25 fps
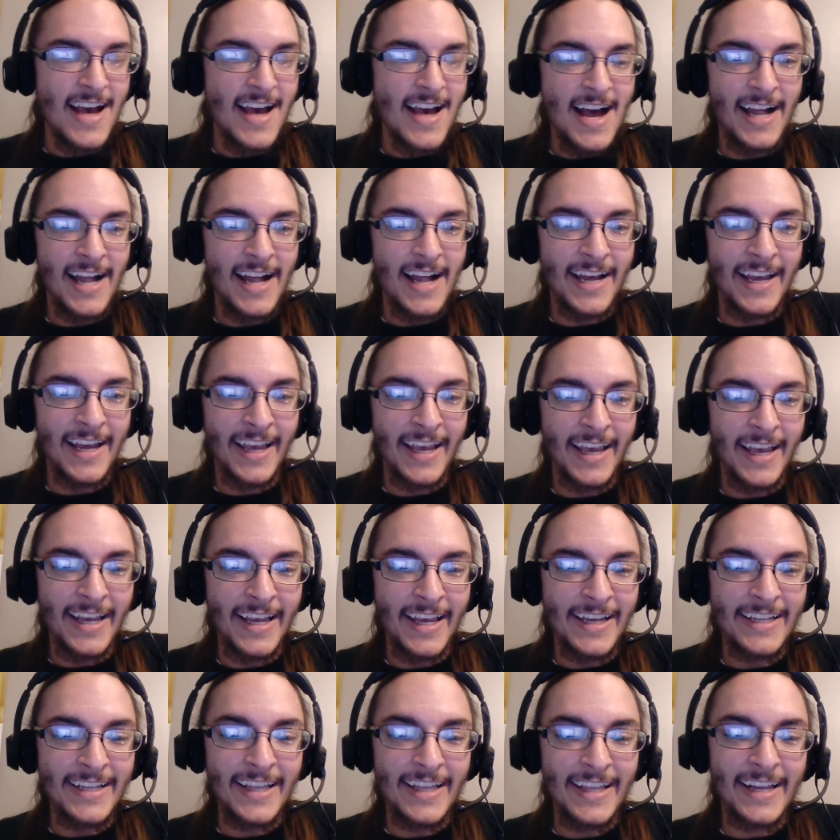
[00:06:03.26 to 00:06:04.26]
I
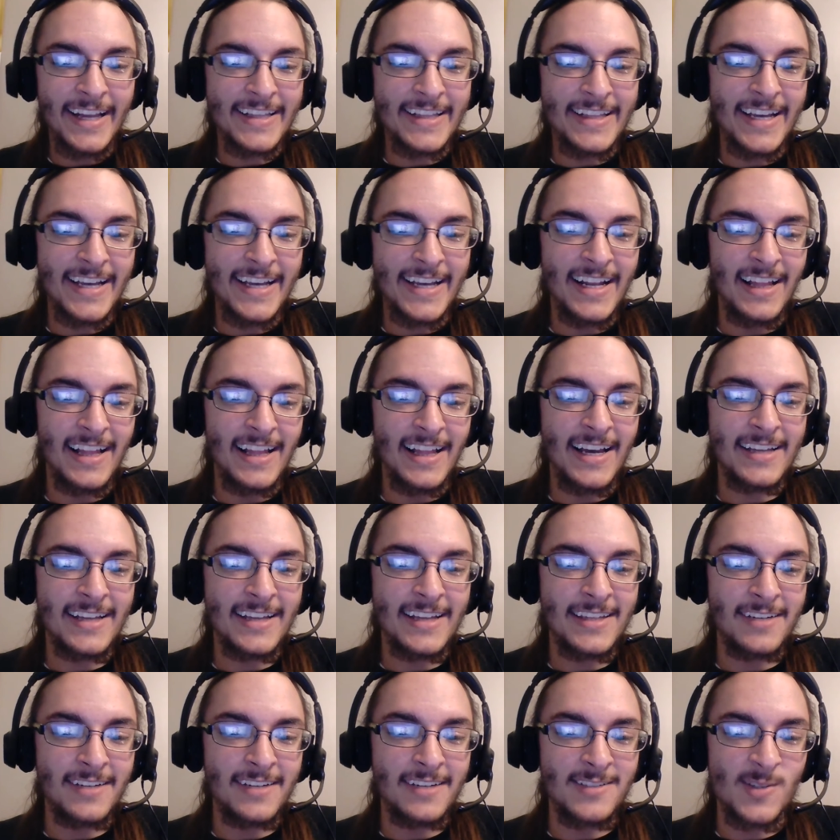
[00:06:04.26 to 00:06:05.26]
liked that a lot.
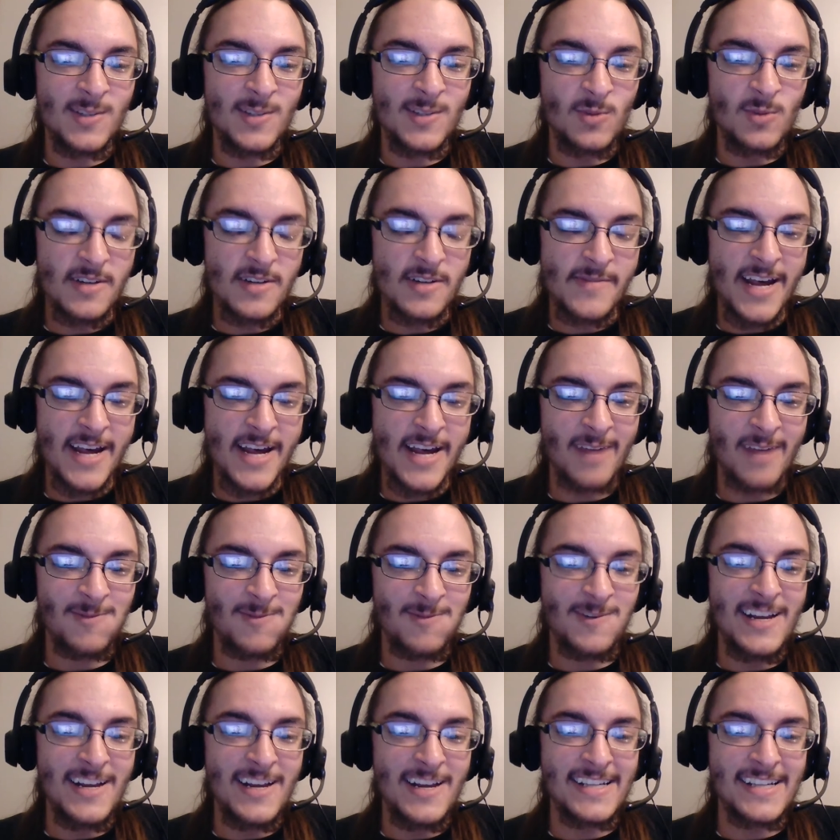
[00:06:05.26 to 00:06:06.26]
That was one of my
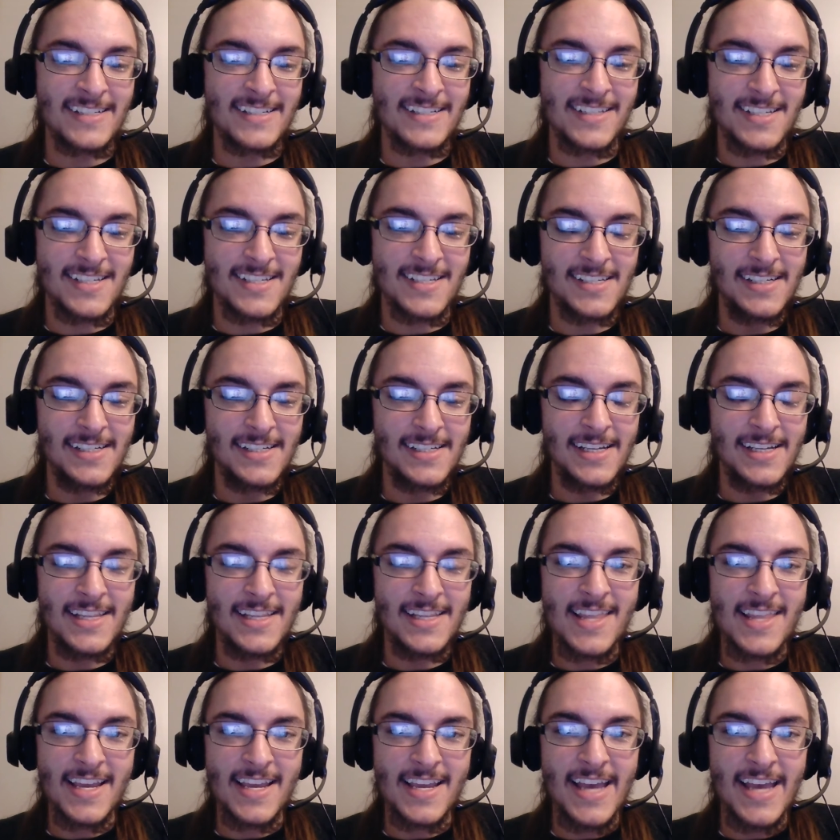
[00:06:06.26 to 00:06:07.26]
friends
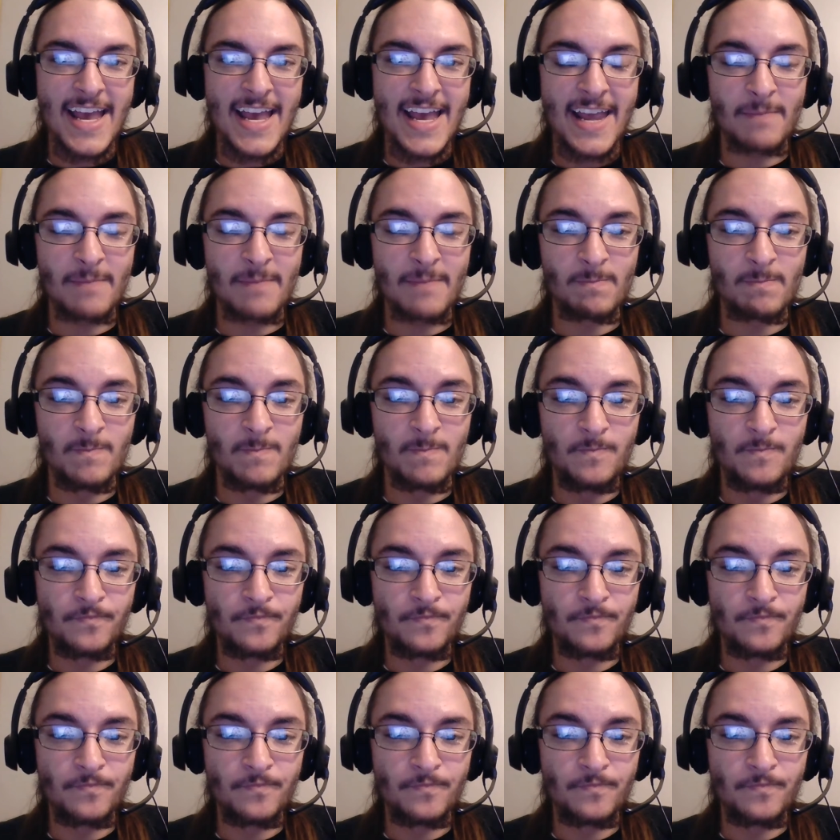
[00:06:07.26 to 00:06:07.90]
in the game.